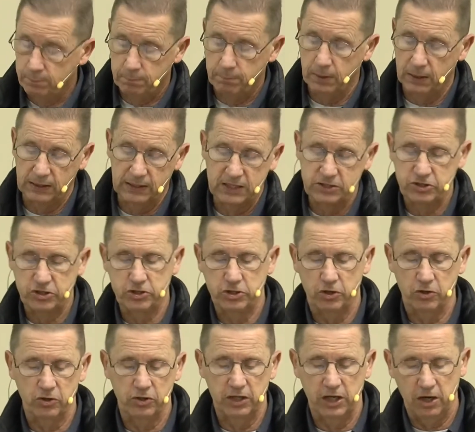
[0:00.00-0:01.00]
but let's
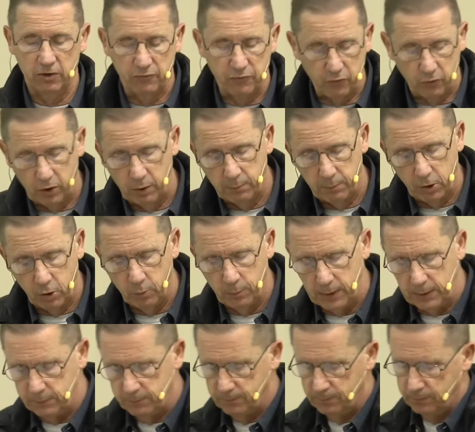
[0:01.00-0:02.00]
turn there for a moment.